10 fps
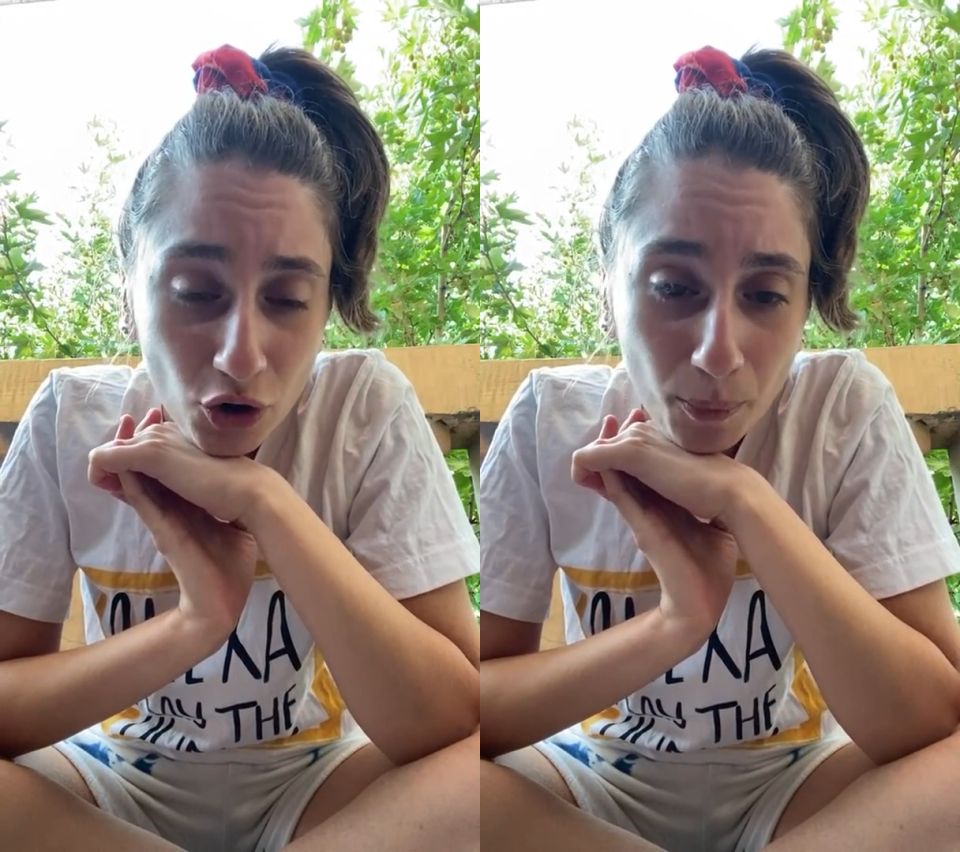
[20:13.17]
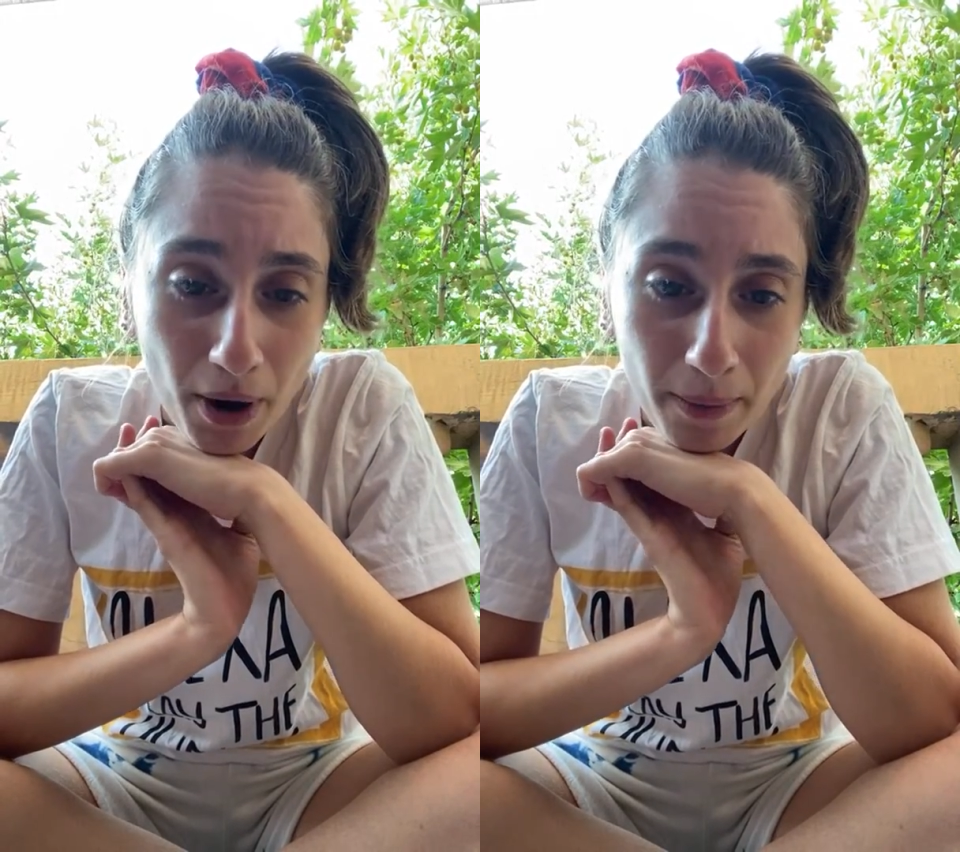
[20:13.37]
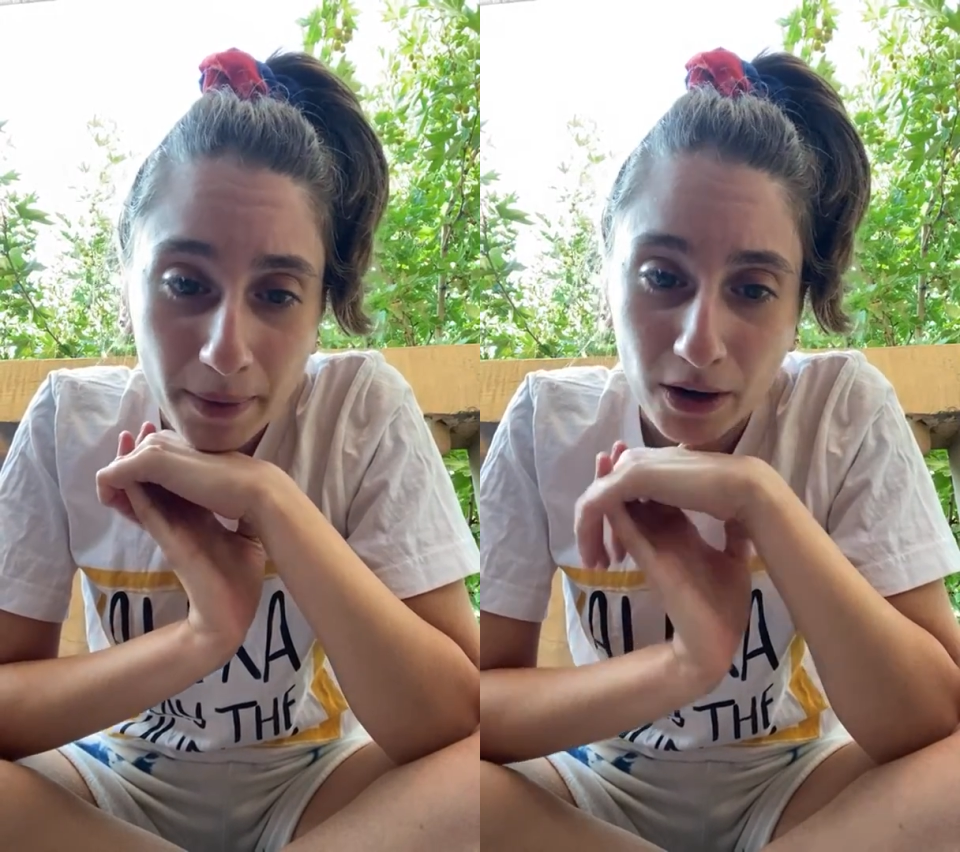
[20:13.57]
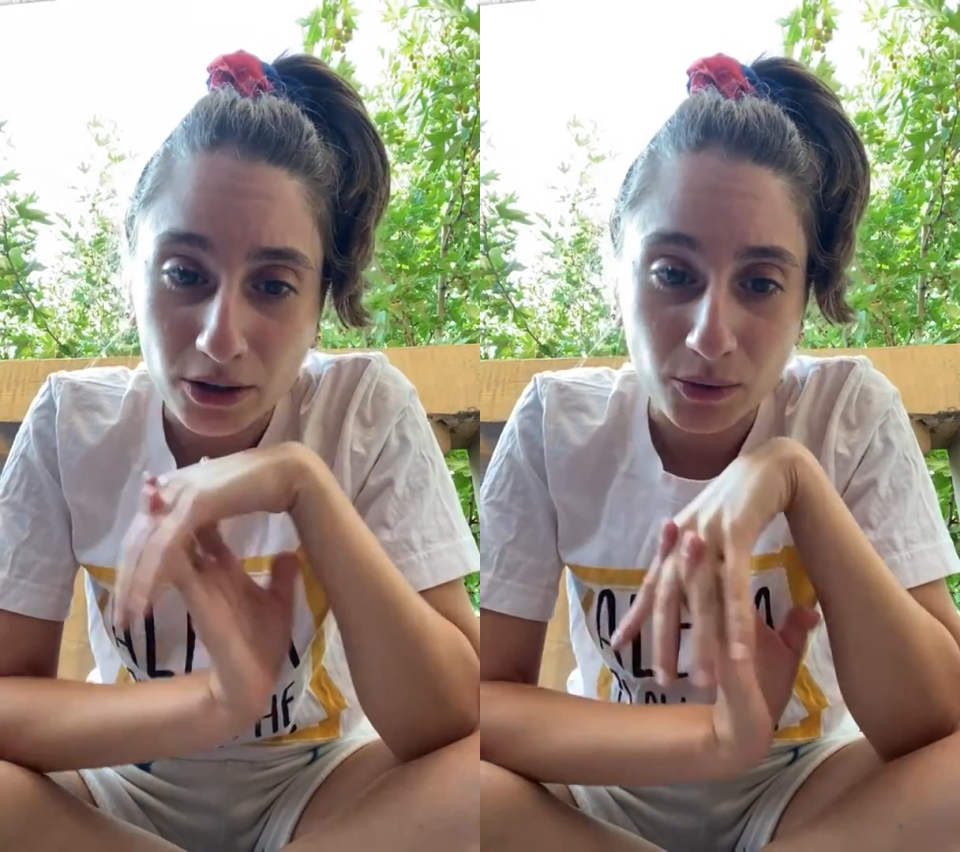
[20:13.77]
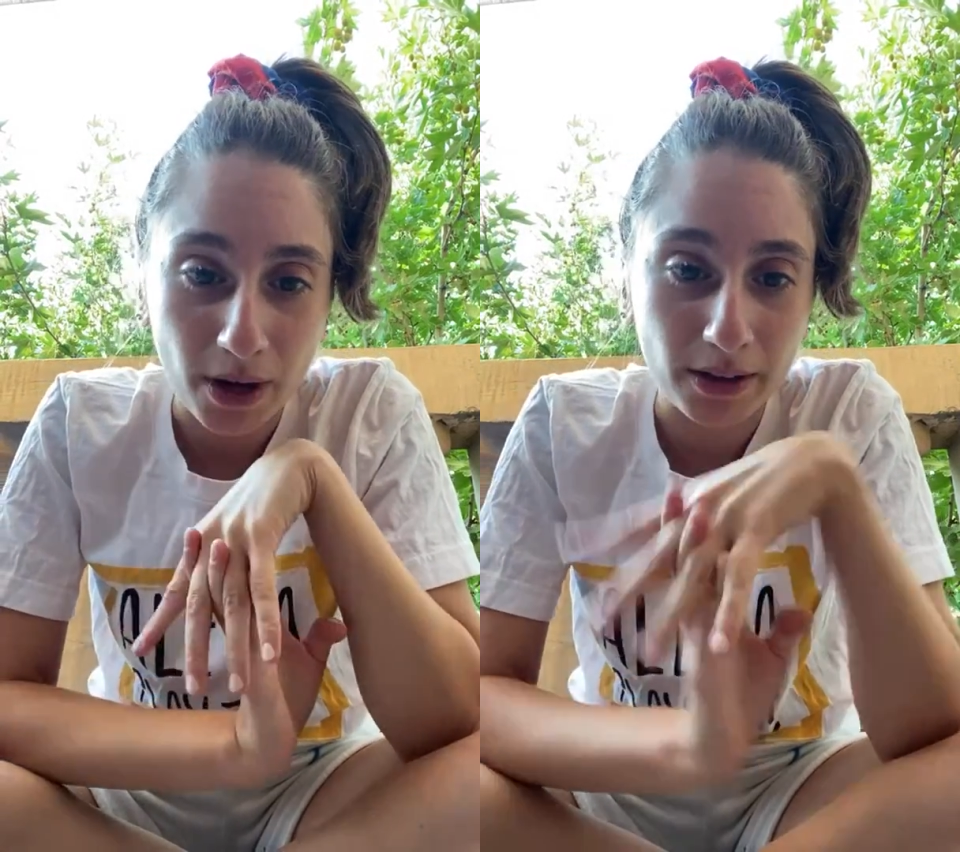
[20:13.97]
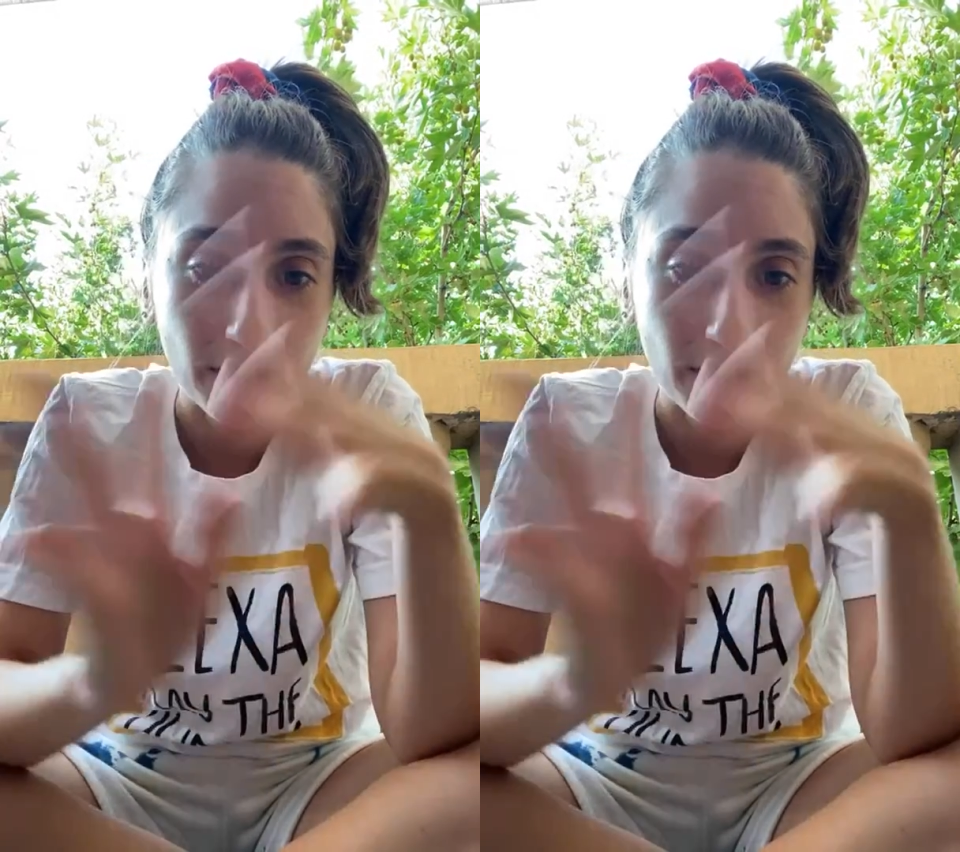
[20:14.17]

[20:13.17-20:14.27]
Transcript: No problem at all, Tuan.